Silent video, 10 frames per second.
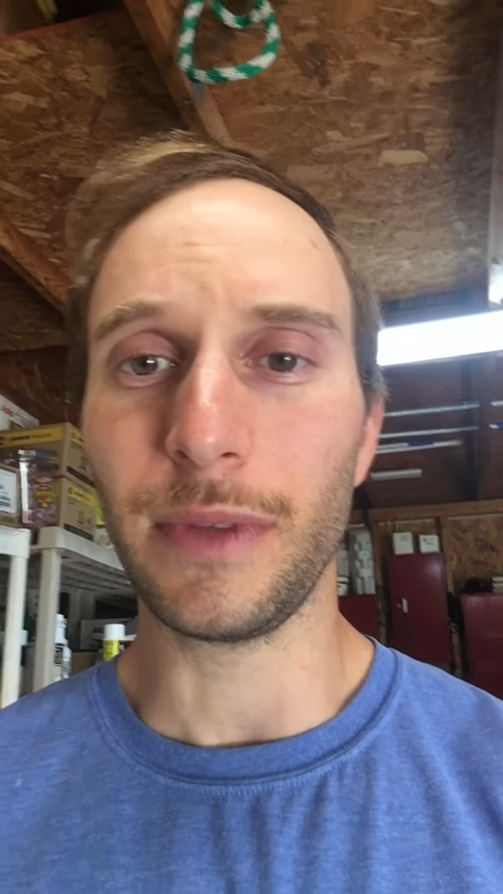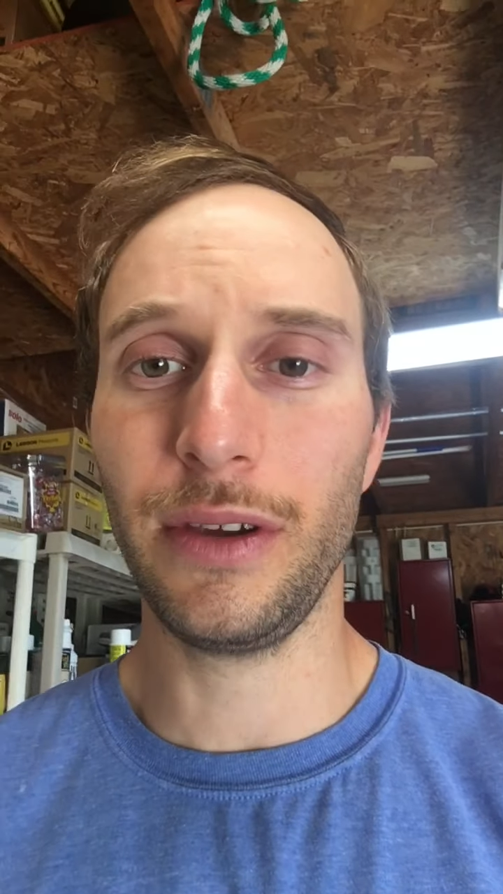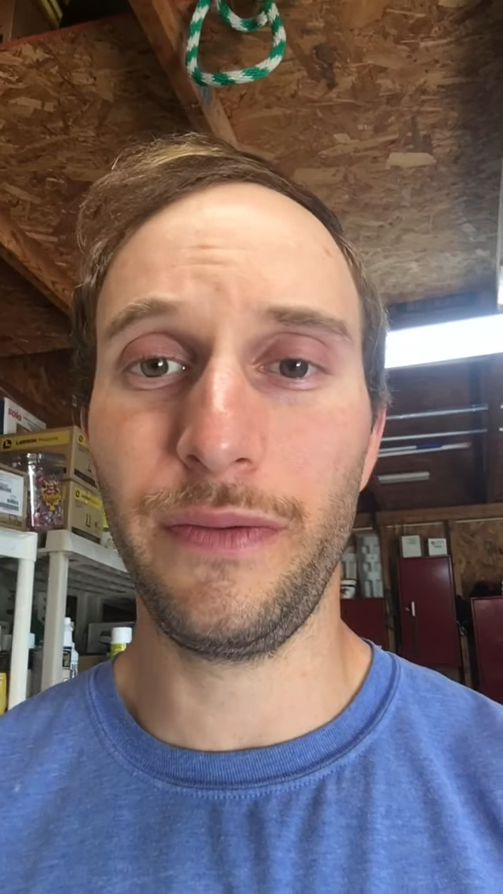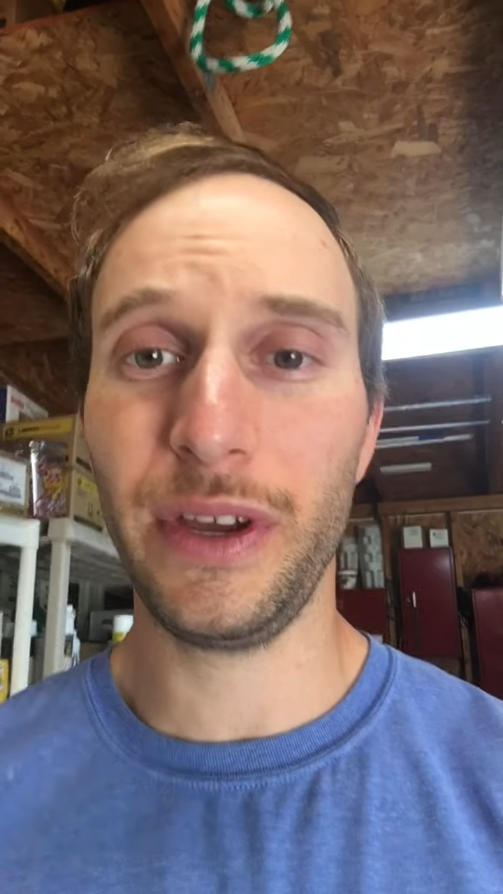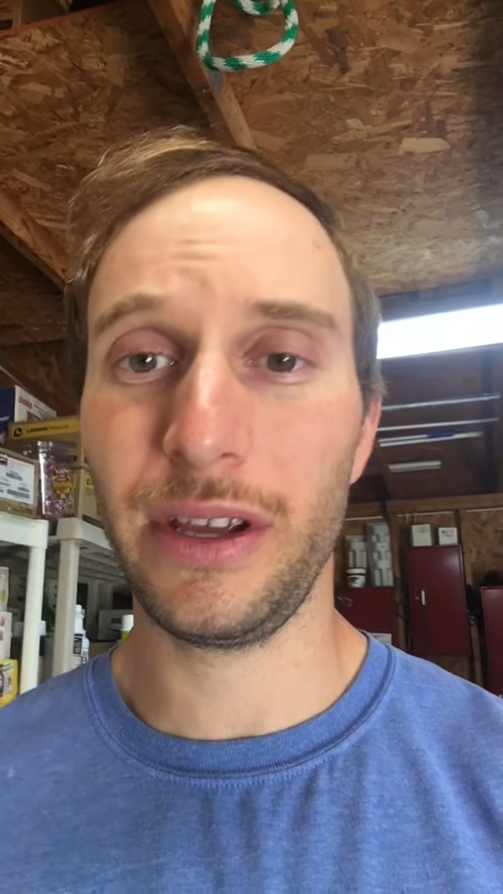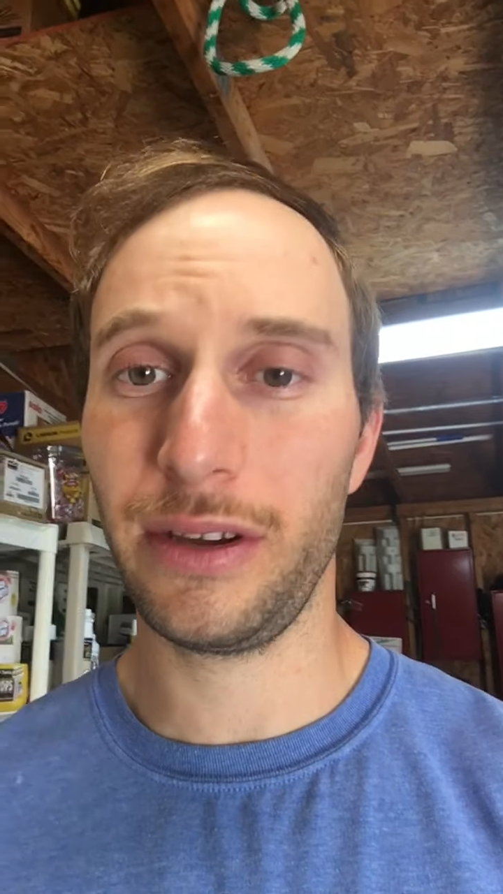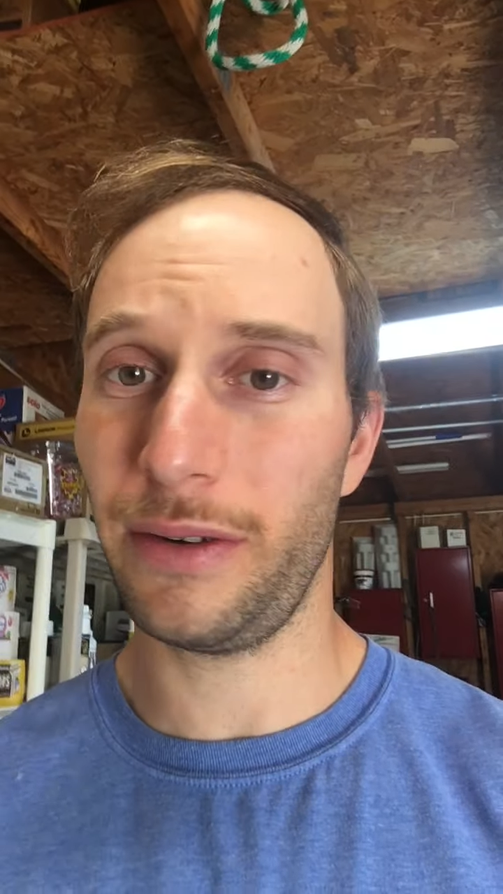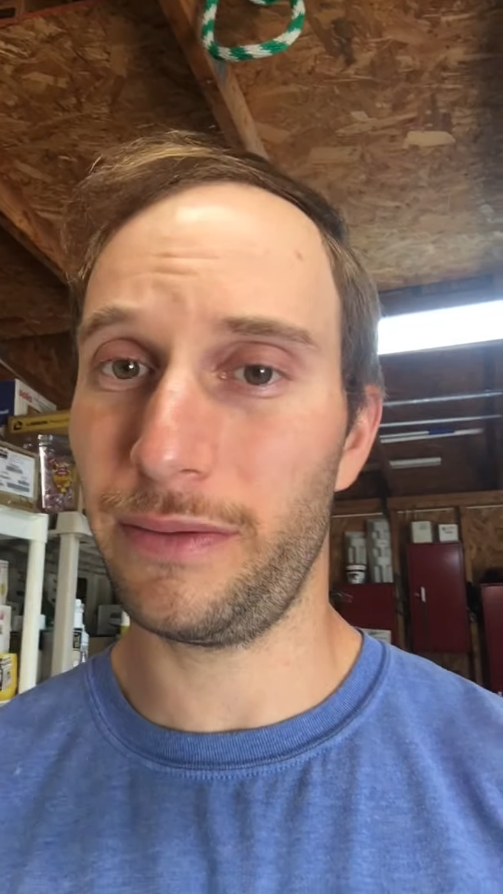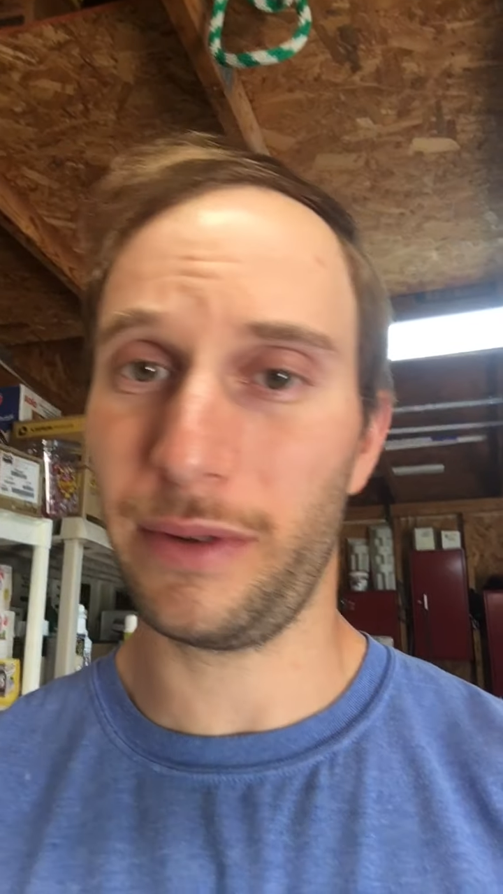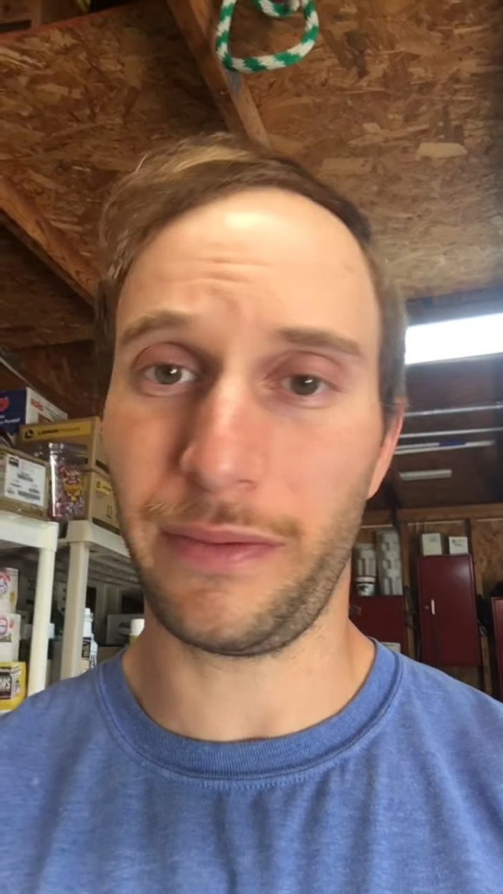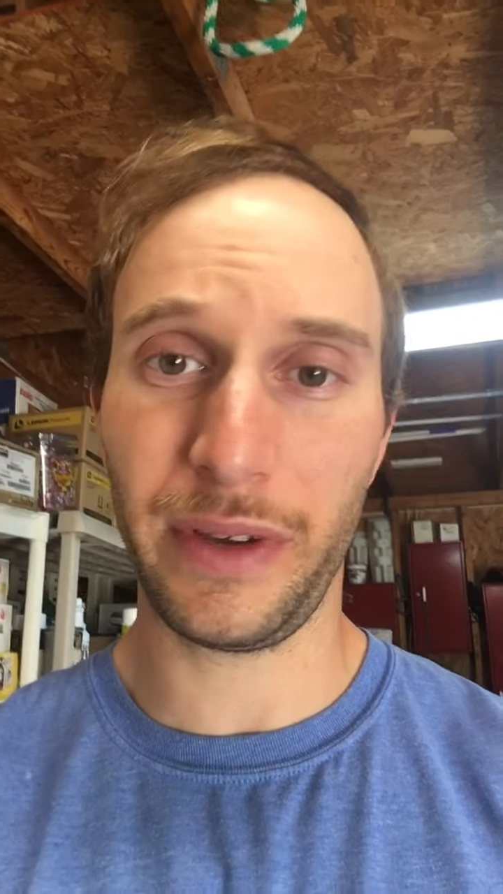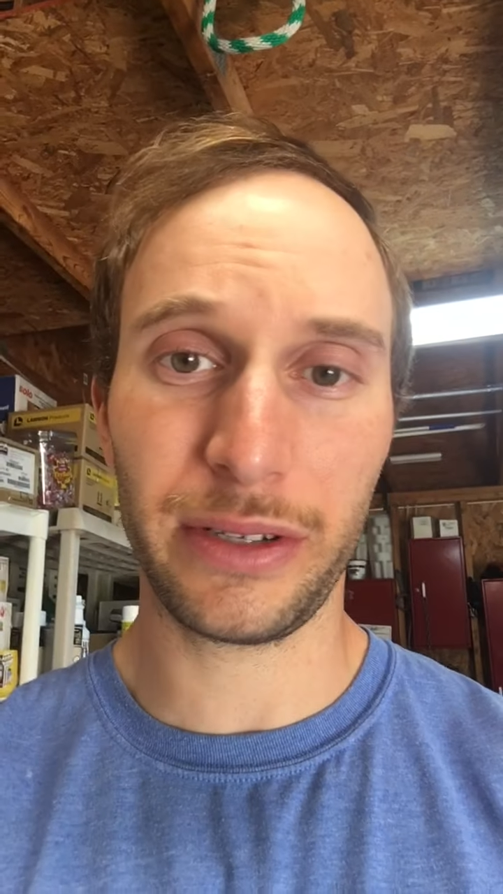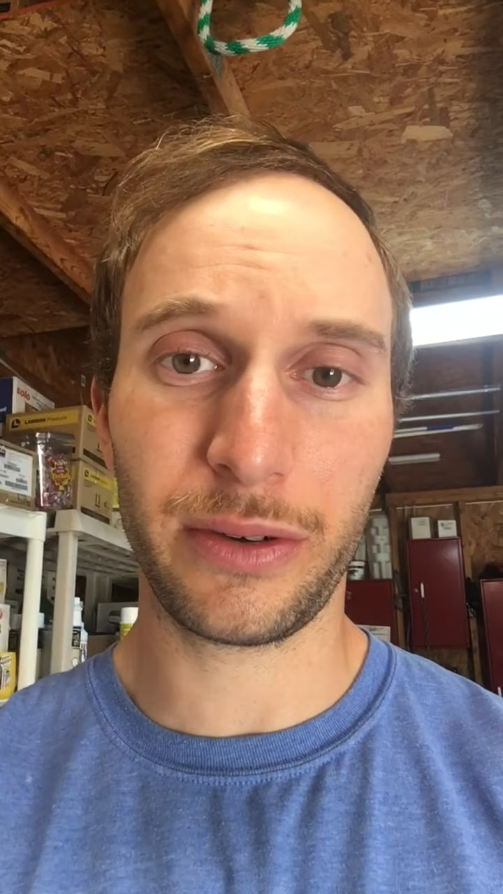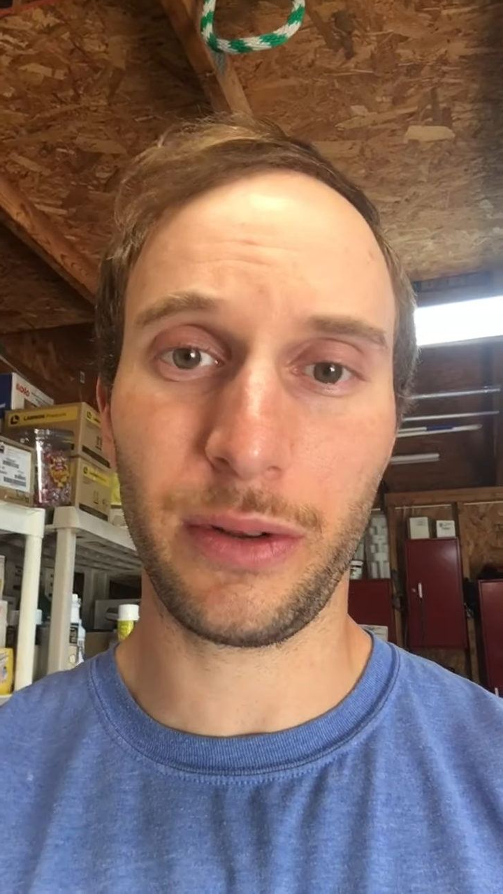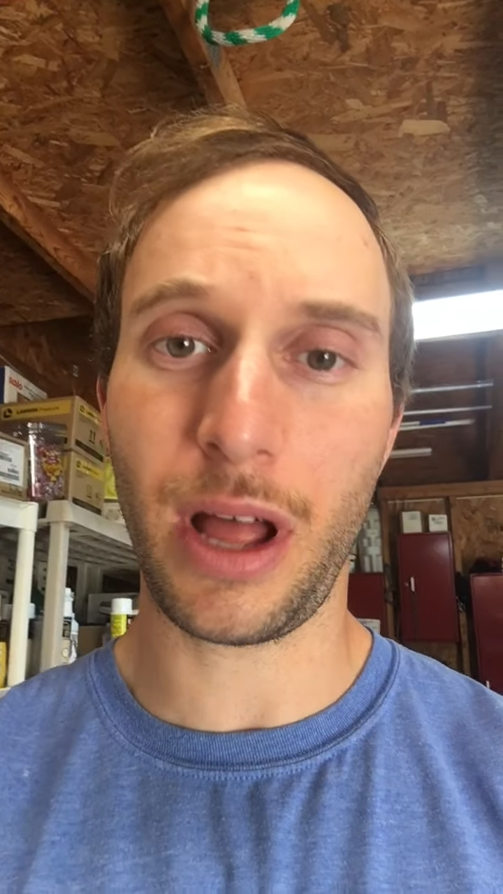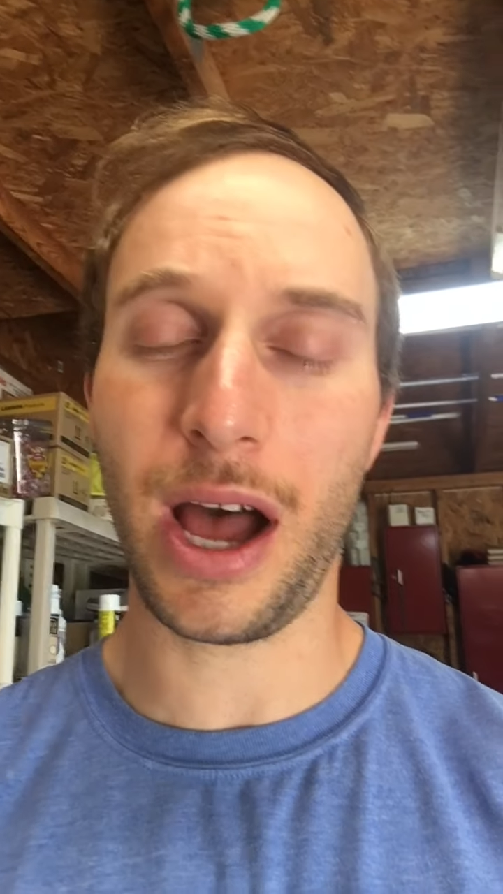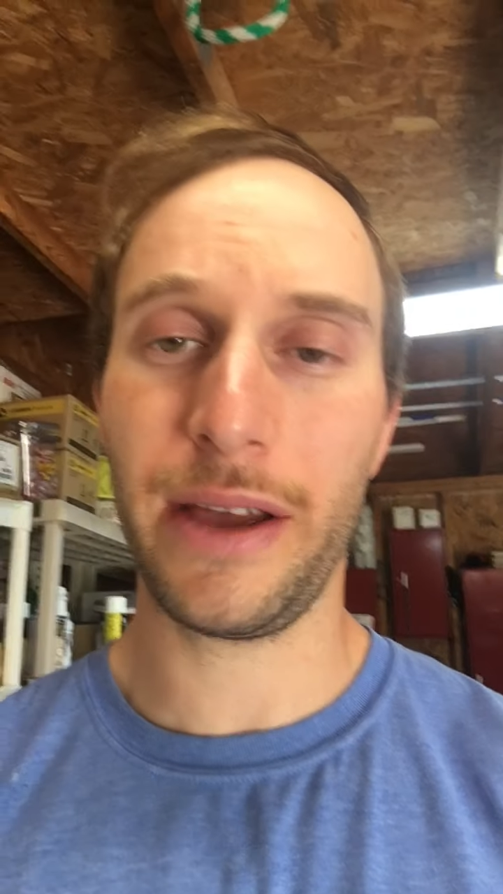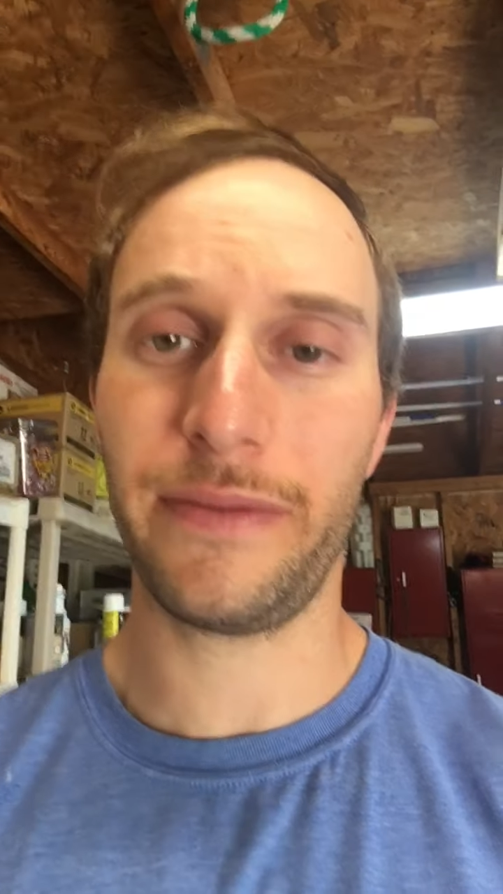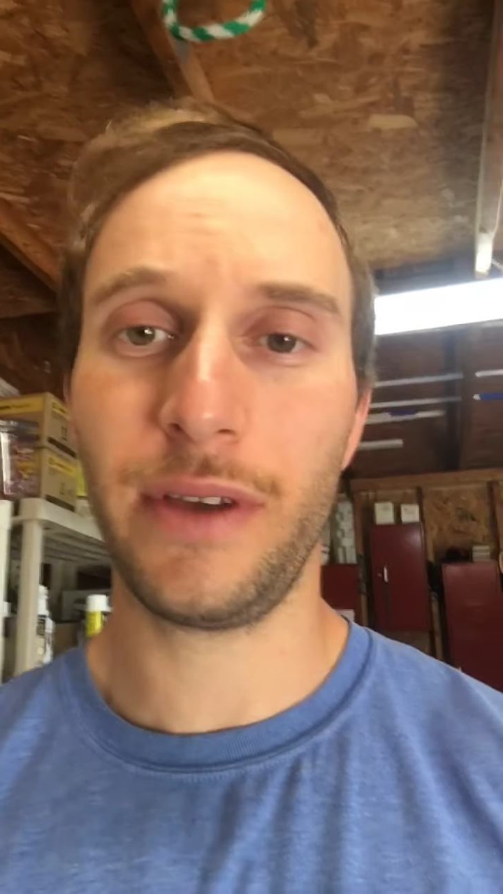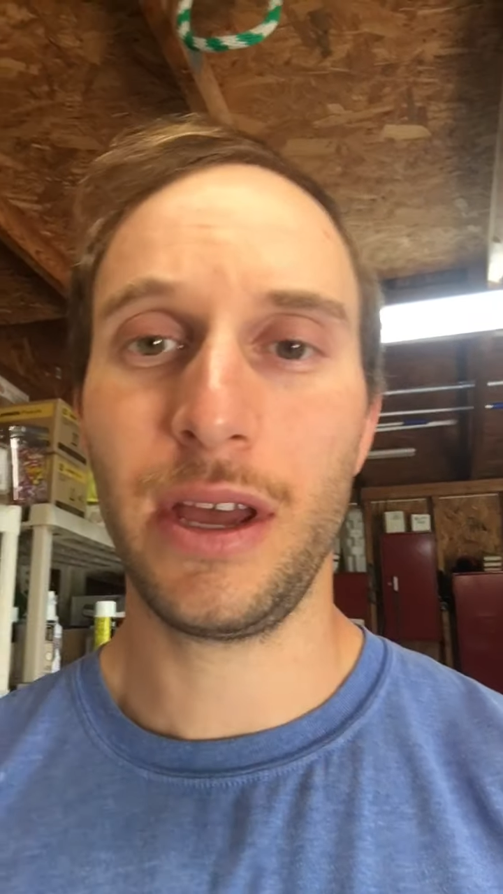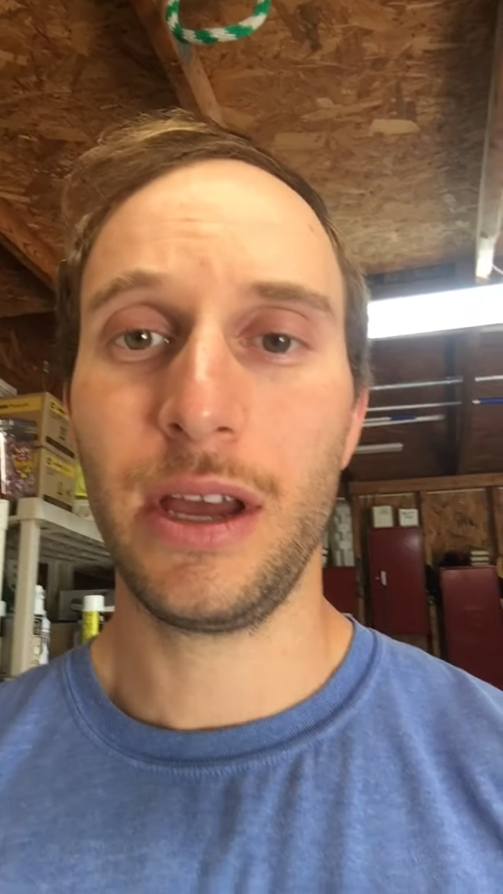your fit your your physical life